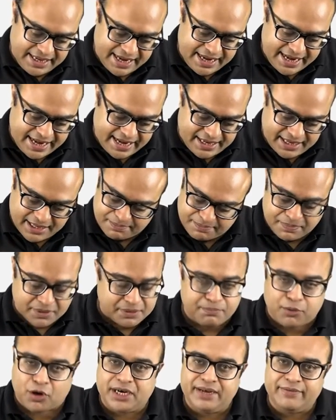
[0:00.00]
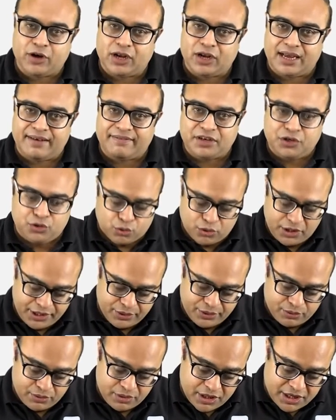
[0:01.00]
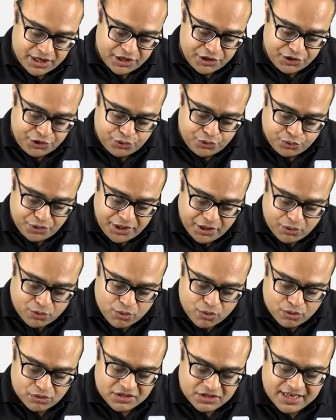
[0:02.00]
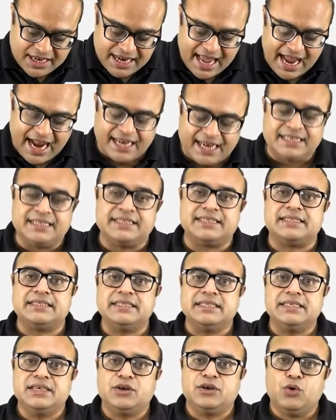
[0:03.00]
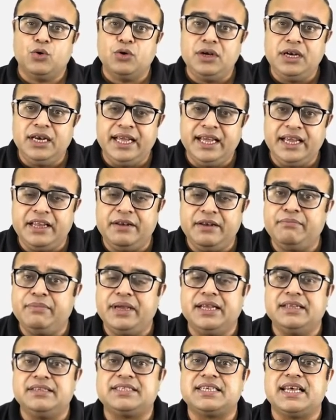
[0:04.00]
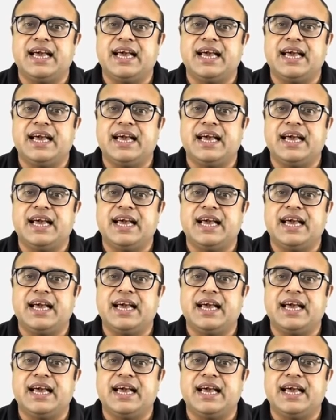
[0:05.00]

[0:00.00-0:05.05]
And body wall, I have told you, uricose glands only in males.